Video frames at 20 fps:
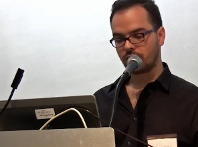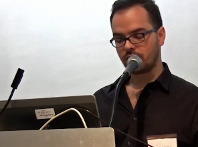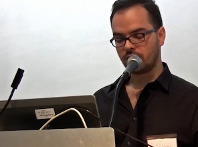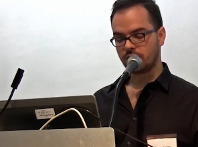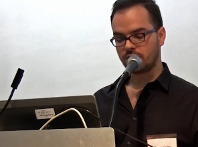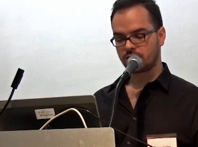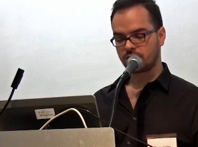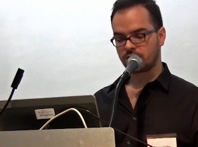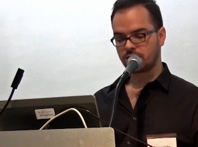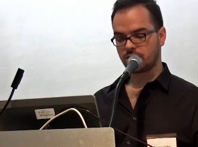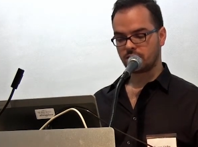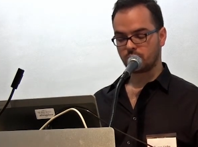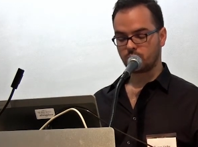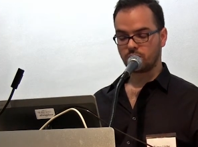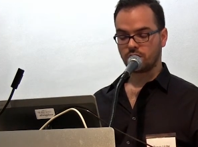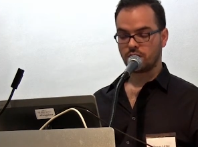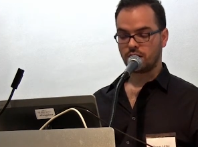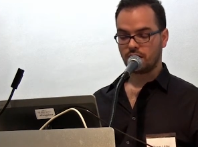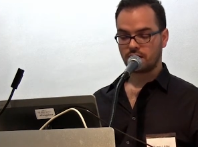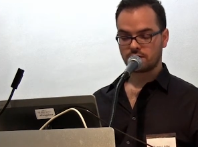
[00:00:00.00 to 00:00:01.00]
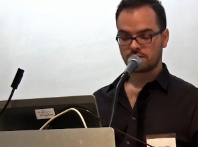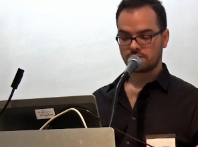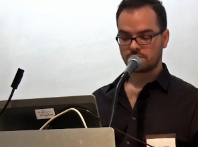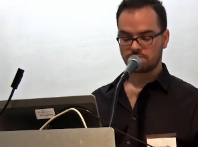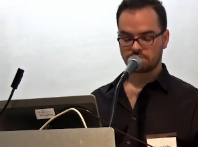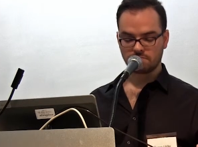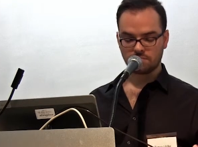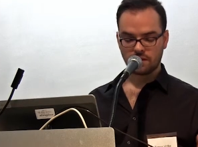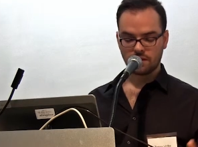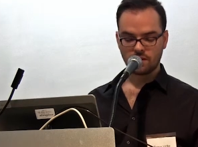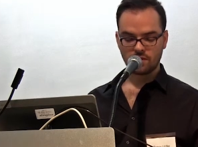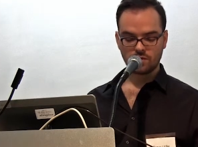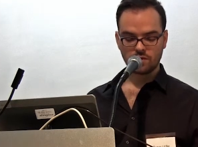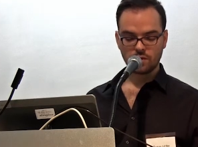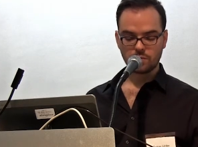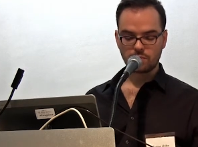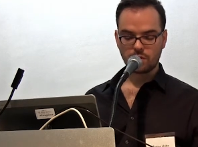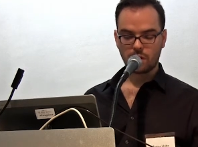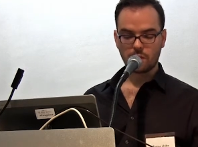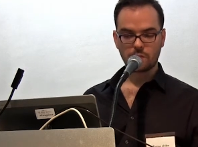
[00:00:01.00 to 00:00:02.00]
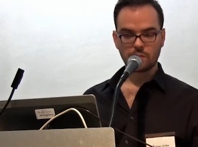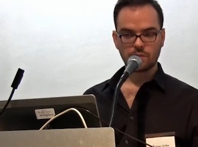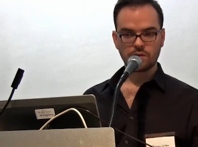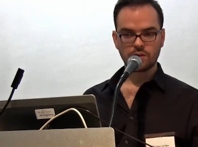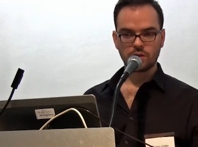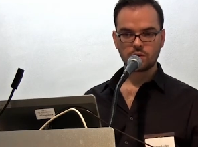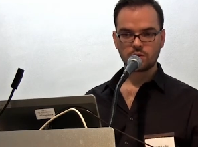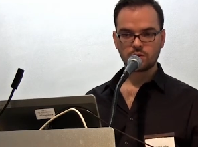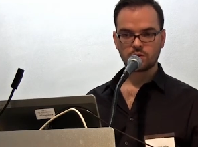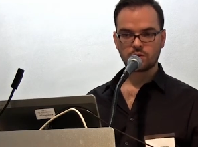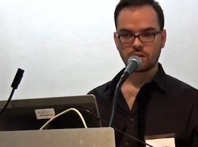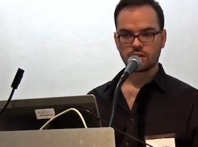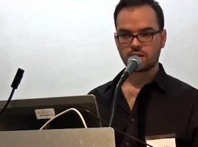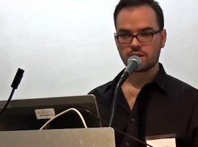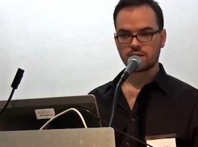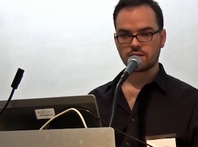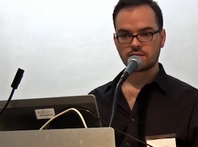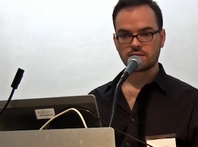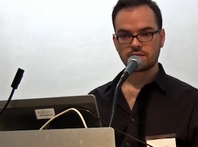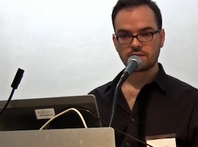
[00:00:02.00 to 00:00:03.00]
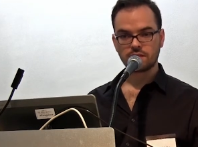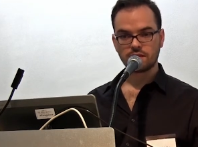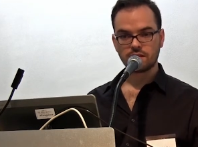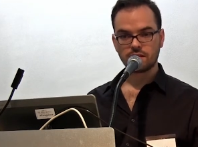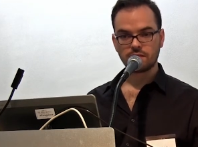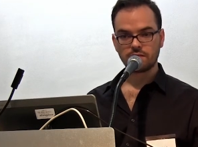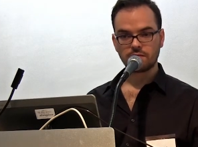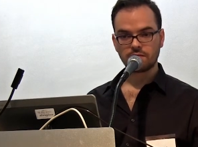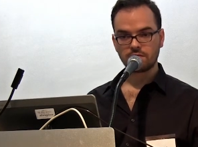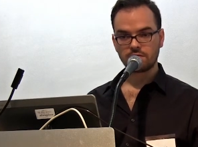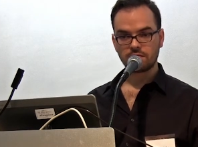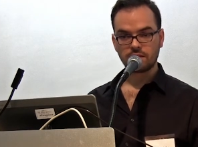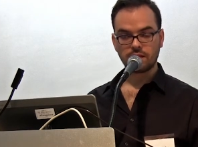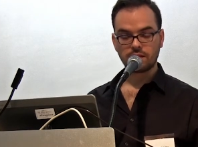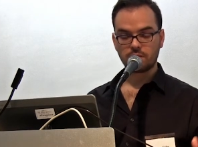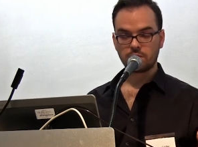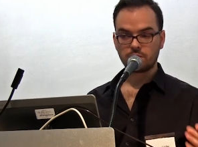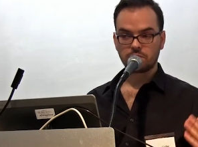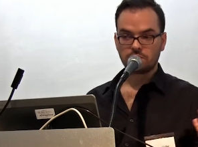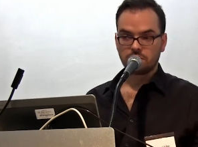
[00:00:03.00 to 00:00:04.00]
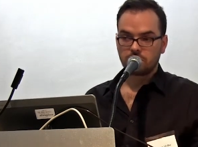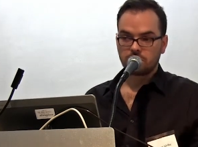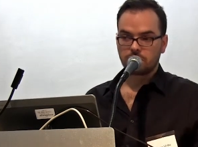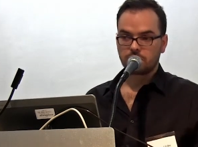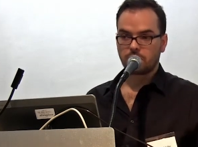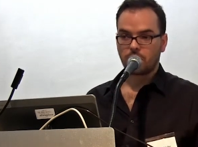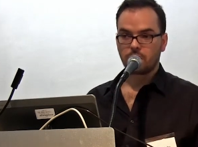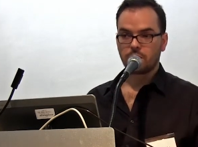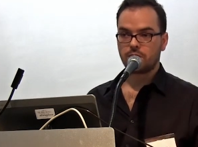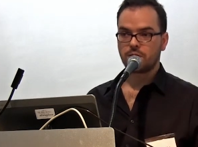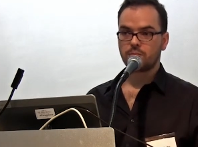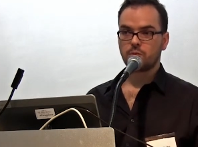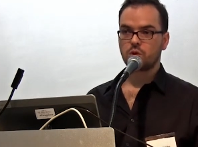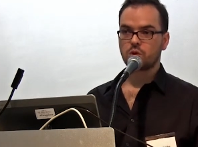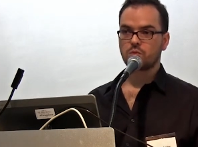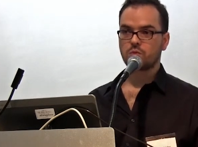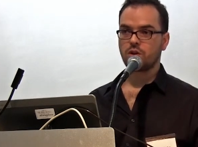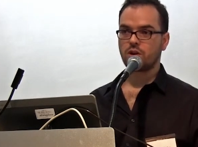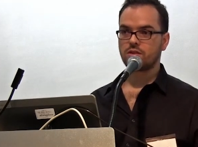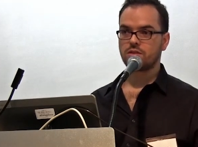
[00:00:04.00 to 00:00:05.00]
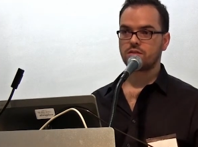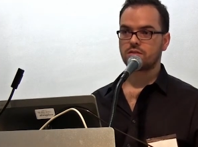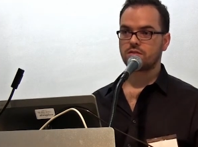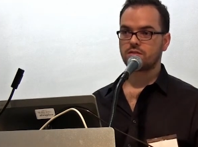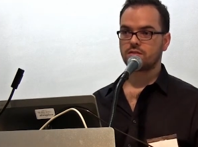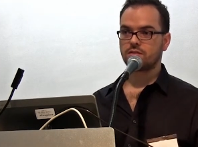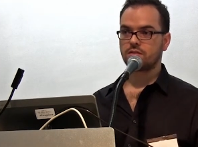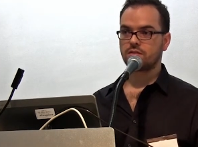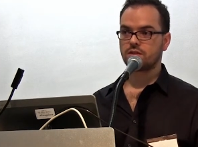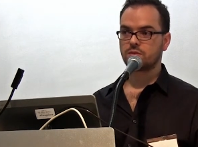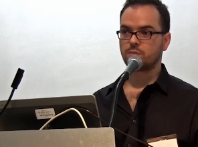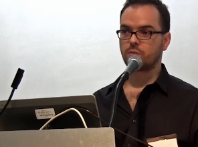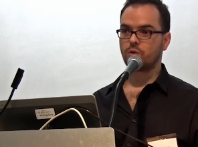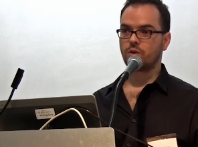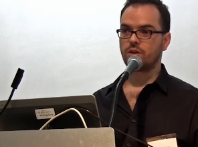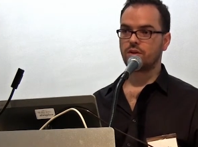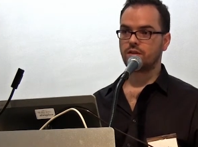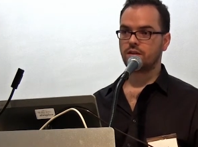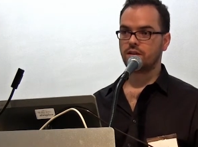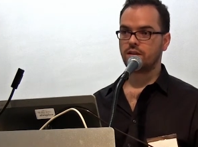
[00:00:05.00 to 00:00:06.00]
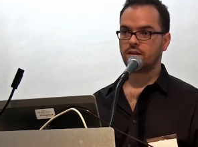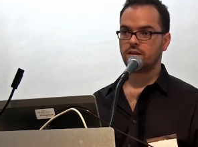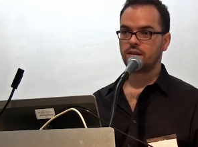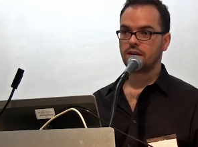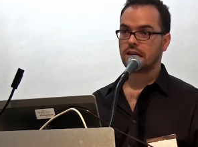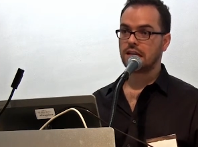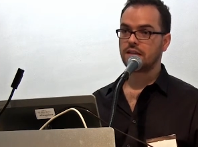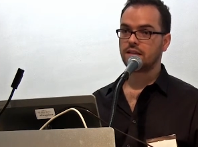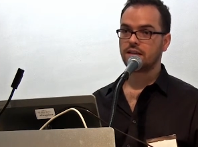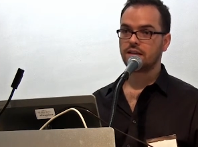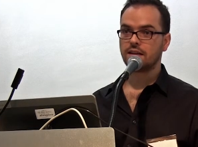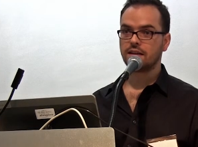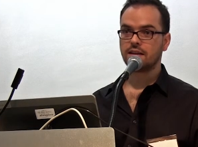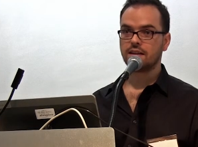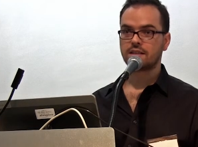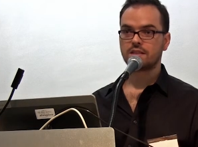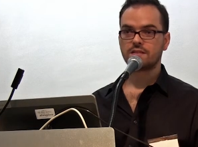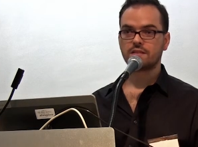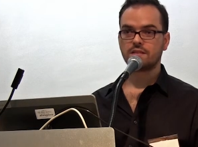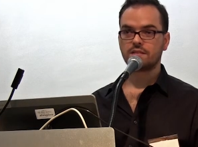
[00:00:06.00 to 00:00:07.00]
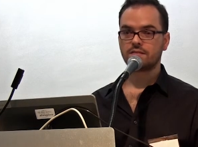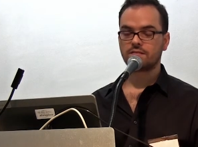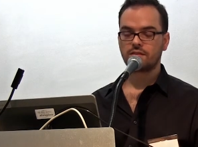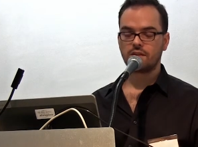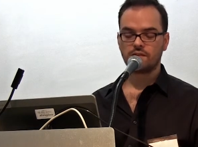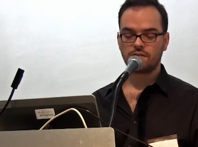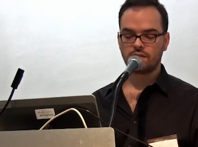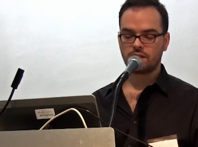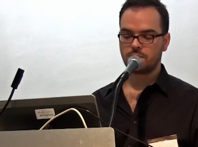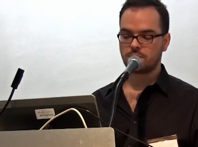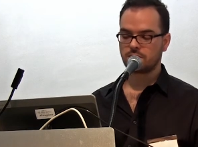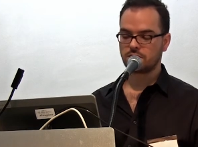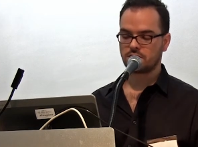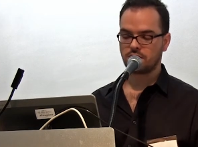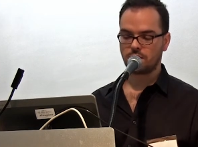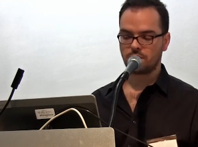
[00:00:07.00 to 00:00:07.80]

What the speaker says: He's, well, as many of you probably know, cricket is probably the most watched sport in India, and it's very famous.